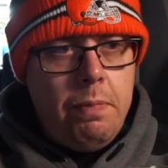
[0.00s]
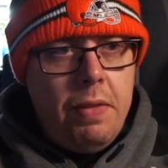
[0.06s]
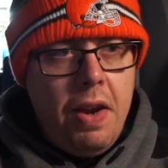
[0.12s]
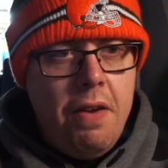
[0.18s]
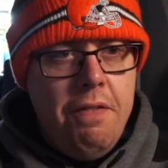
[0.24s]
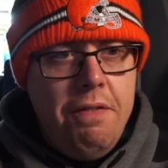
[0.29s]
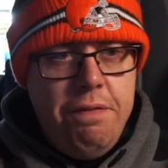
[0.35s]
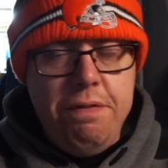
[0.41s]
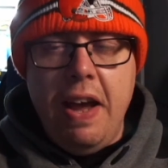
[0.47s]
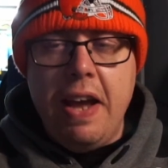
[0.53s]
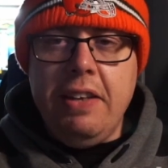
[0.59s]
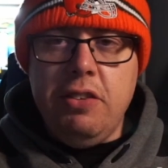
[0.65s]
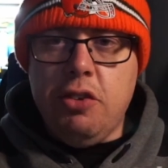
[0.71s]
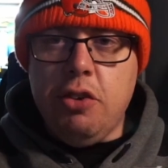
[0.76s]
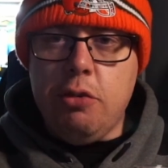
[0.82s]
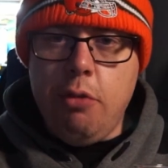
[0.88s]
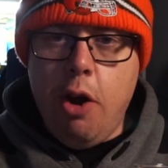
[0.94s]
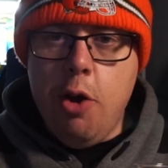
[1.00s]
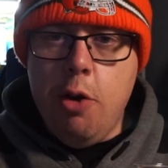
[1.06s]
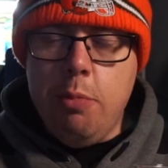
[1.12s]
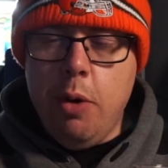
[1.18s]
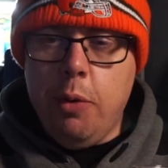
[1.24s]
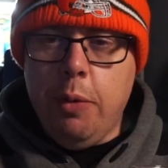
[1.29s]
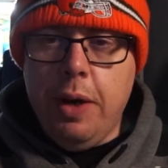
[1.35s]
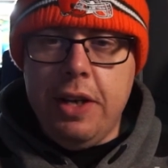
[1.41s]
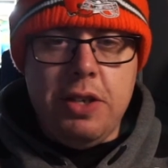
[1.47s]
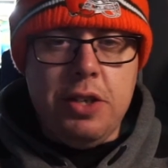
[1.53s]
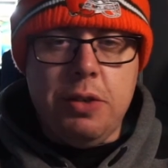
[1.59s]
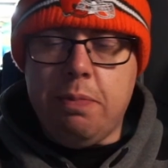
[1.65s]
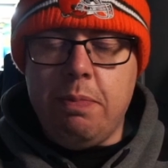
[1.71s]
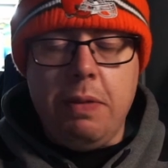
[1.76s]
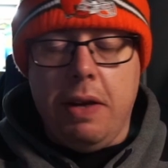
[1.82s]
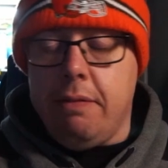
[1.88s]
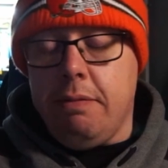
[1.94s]
faint aroma, which
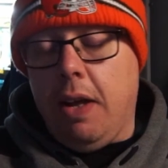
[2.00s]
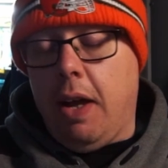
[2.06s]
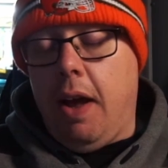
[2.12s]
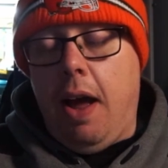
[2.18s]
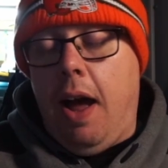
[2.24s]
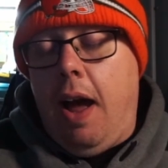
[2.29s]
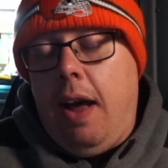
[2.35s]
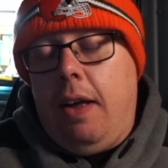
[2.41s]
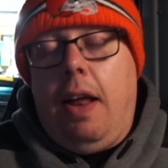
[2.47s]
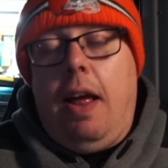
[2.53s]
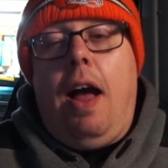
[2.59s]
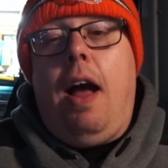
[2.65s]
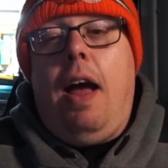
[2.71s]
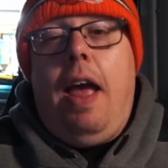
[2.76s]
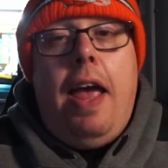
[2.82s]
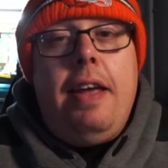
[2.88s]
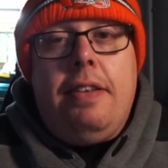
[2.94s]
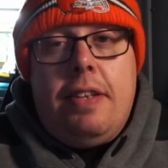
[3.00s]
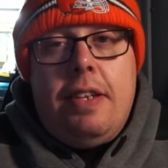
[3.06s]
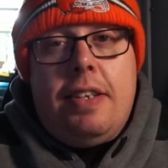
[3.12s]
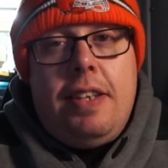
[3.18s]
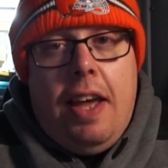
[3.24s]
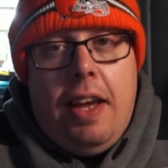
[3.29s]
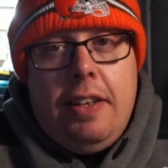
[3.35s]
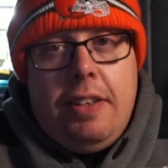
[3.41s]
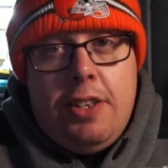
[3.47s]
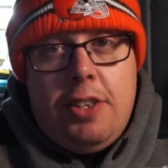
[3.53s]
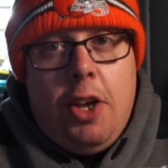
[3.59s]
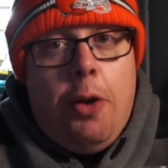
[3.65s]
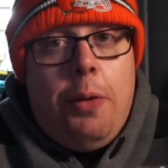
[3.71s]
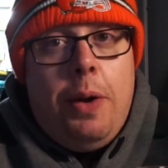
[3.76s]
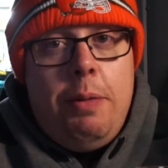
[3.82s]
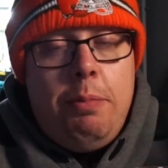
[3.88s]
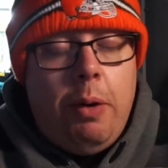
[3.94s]
I hate to say this,
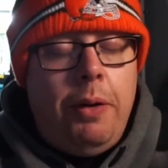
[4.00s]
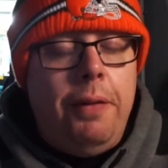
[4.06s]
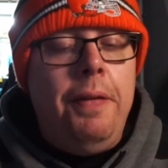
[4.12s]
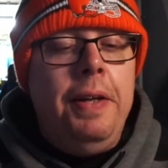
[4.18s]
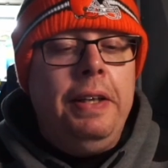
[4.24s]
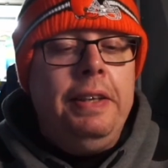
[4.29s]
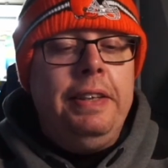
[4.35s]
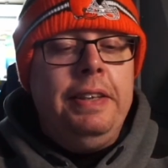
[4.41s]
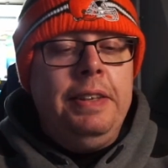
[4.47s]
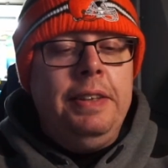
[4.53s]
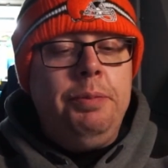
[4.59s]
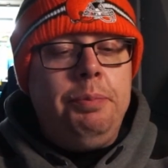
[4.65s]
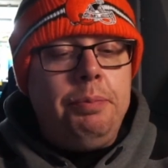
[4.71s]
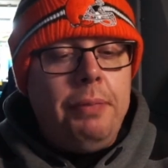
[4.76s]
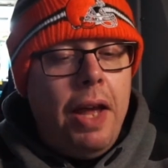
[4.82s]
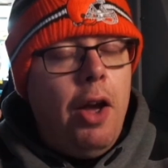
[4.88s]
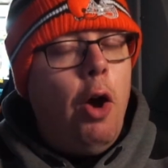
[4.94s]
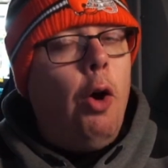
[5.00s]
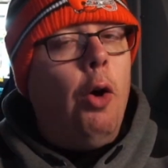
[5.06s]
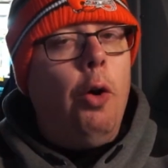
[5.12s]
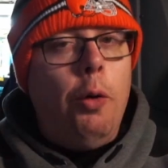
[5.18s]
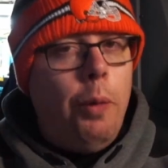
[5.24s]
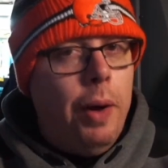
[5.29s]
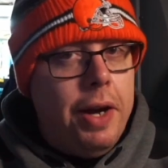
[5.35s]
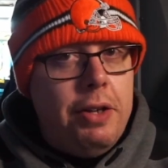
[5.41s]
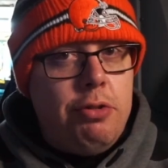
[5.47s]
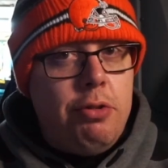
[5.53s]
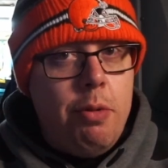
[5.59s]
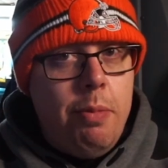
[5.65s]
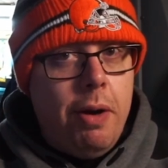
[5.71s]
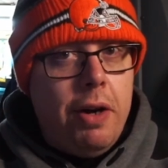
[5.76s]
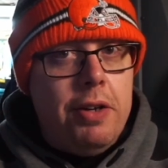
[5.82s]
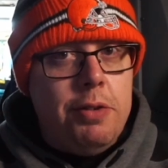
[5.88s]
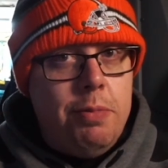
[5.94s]
Owen, but it always
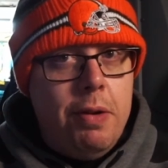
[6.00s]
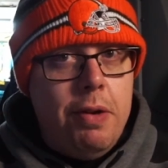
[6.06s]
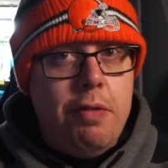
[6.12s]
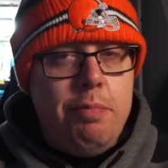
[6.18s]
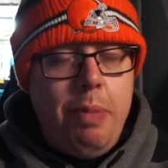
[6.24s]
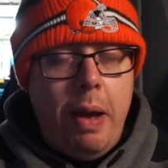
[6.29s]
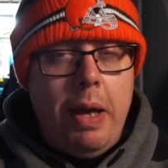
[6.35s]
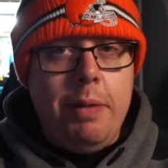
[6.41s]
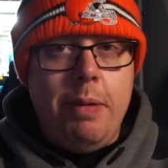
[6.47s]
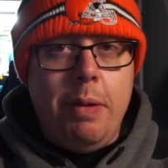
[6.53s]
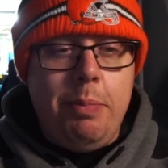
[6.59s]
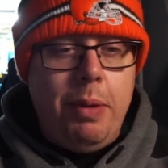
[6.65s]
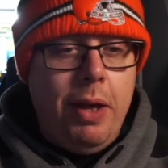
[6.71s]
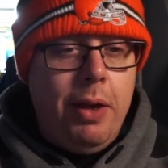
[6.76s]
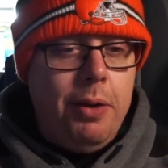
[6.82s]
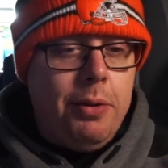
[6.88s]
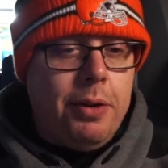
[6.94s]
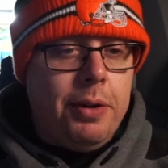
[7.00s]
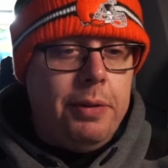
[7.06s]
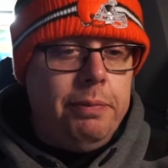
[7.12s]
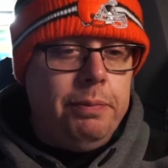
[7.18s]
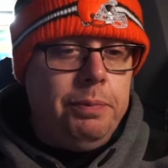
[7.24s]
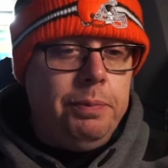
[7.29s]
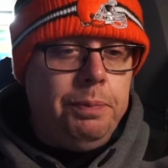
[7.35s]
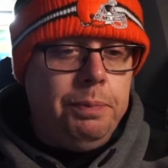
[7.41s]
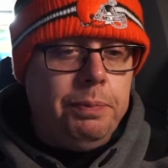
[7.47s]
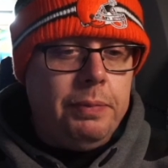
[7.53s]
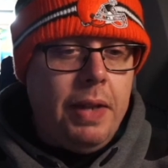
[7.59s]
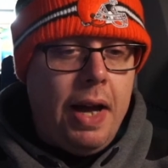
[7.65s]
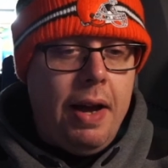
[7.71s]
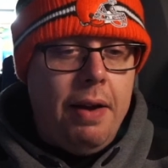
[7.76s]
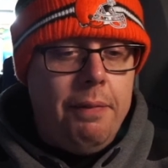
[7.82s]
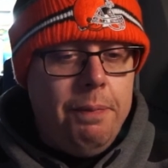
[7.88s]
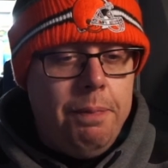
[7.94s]
reminds me of baby puke.
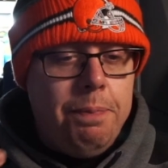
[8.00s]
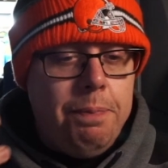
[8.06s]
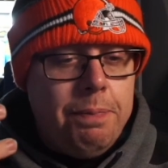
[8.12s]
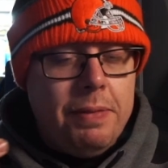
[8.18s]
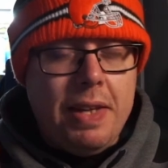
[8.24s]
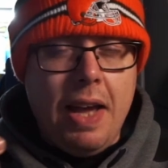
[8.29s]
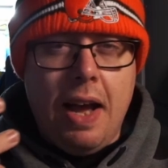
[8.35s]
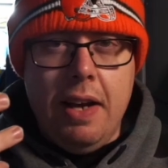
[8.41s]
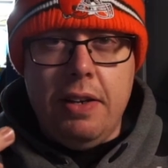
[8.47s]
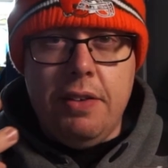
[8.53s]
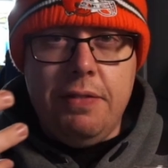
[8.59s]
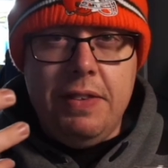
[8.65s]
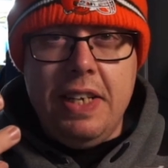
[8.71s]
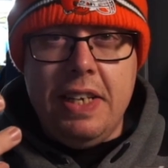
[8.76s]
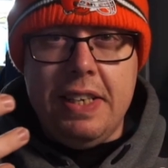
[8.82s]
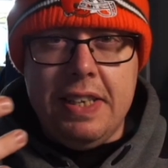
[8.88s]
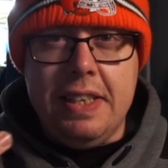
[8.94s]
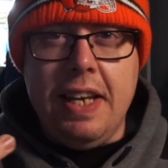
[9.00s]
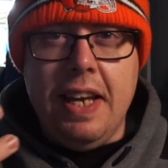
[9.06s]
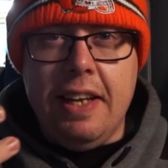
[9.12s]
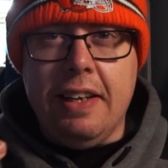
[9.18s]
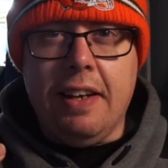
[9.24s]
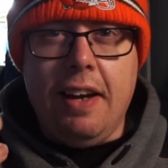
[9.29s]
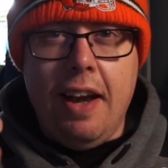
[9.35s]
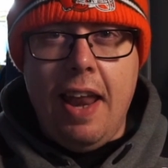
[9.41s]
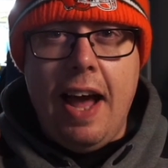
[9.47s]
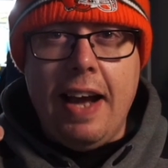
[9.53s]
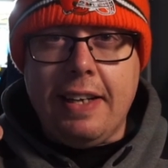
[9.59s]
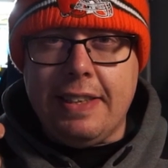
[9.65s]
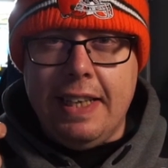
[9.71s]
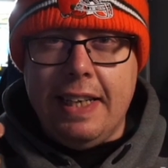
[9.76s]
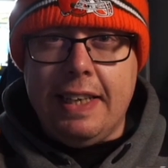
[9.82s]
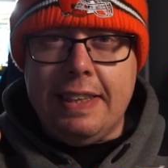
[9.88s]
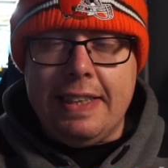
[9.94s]
That kind of distinct
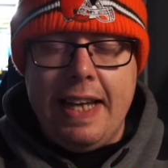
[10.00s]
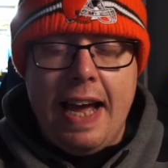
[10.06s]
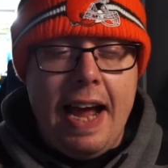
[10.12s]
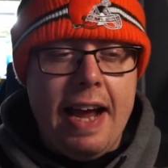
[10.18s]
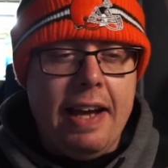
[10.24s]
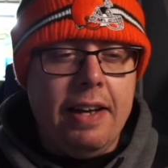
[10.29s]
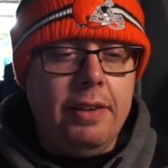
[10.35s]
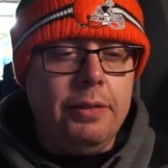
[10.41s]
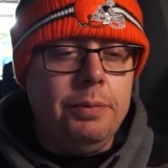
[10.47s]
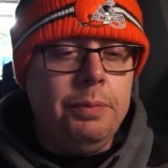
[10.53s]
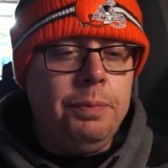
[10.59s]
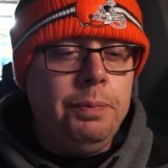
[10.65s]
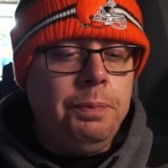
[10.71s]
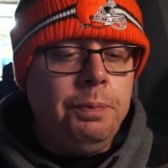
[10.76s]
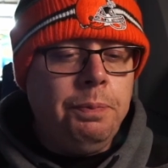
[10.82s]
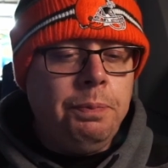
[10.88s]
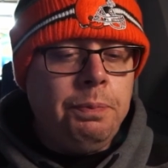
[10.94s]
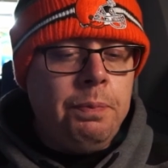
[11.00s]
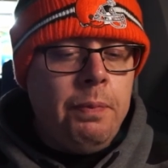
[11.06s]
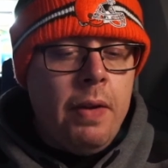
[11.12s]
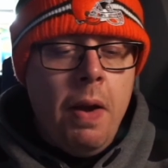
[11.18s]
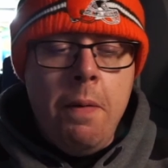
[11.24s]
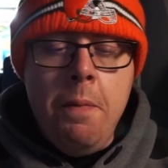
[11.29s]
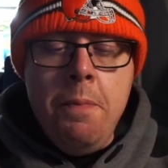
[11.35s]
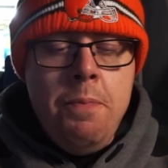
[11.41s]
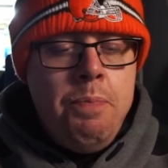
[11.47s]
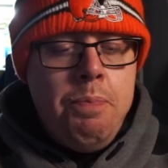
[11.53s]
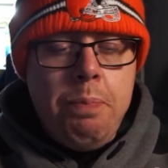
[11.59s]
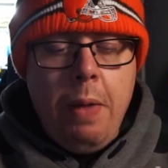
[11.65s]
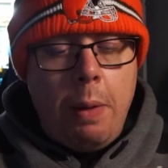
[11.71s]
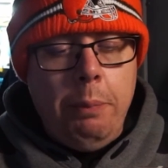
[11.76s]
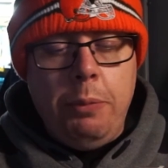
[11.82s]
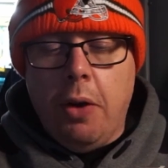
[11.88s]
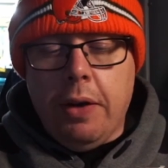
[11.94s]
lactic tang.
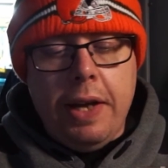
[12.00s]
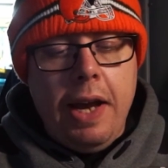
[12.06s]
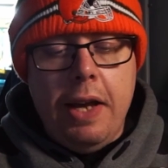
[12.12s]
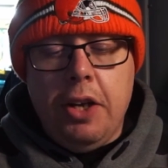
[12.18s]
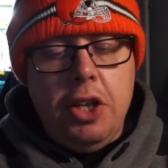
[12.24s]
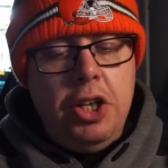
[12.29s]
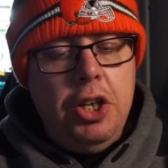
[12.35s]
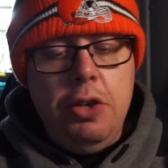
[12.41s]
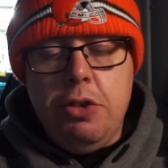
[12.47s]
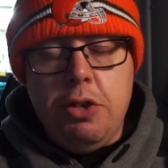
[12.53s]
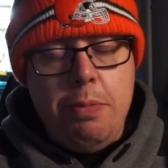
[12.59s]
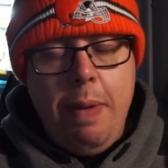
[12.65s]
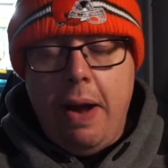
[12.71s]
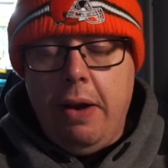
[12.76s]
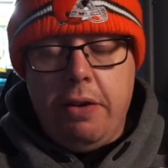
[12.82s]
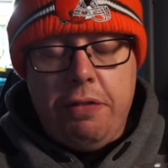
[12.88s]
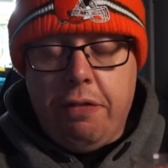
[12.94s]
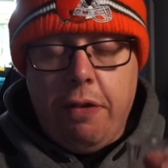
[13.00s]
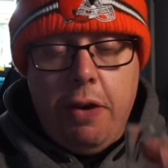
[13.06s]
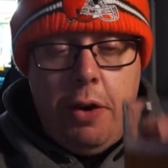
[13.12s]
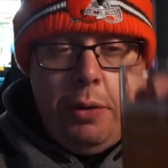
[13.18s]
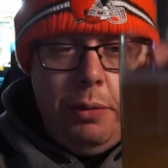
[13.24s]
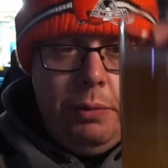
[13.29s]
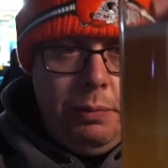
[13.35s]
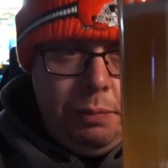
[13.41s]
I'm not getting a huge amount of fruit.